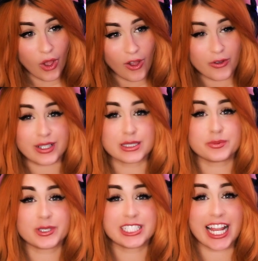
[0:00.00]
Caruso. Oh, he's
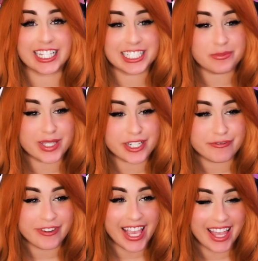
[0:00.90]
pretending to be a
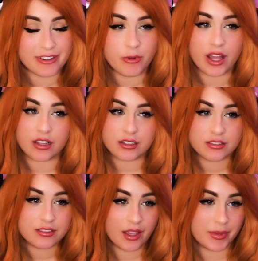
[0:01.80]
fan. Well,
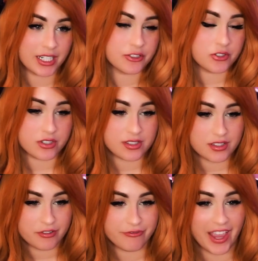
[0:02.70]
I mean, he's just
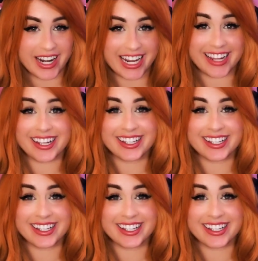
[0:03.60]
fanning.